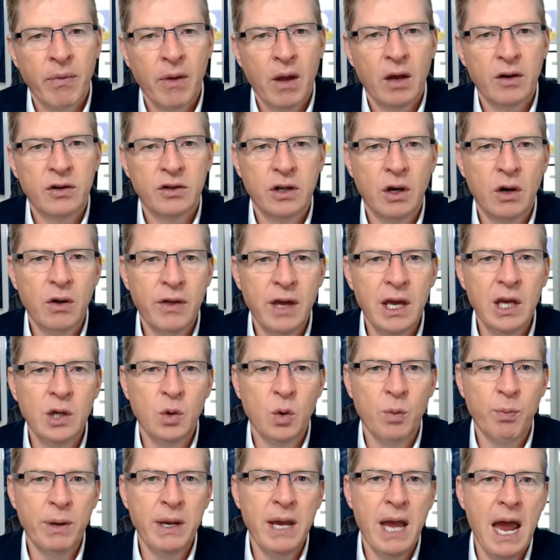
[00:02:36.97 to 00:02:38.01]
So these
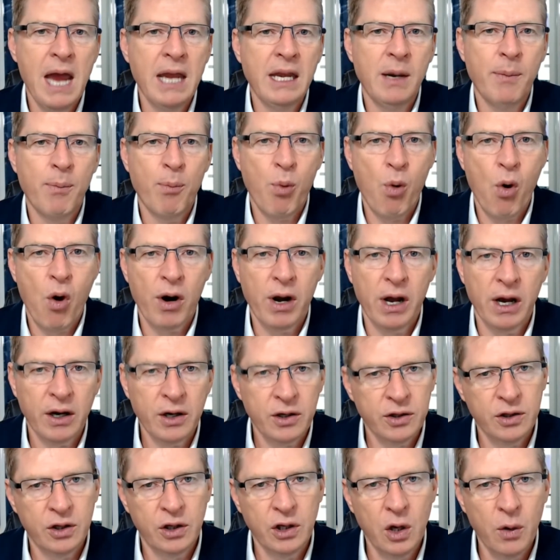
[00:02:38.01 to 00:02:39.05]
will be any
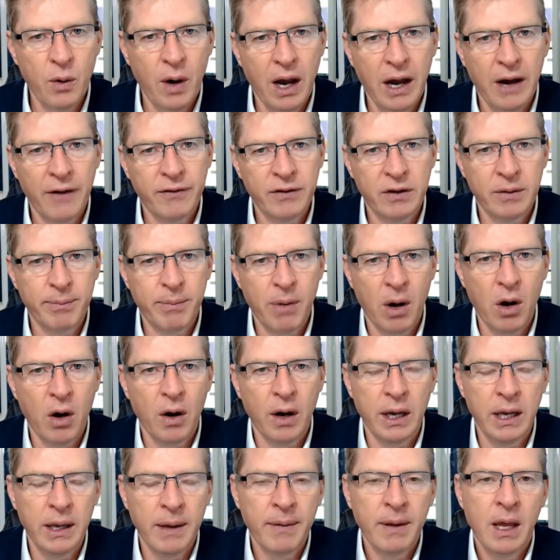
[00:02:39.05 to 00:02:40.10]
products that you have to
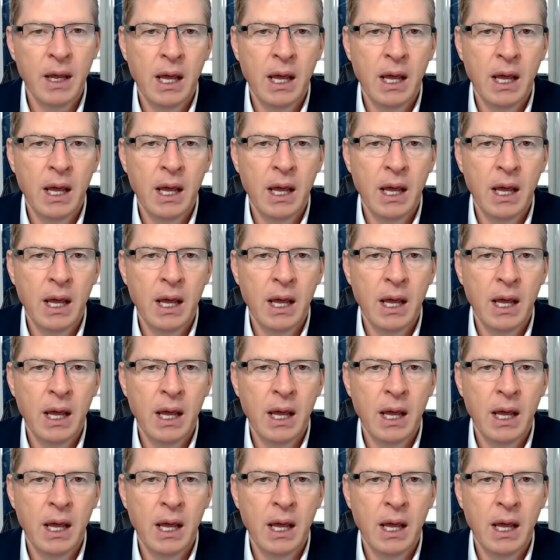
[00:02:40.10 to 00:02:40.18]
buy.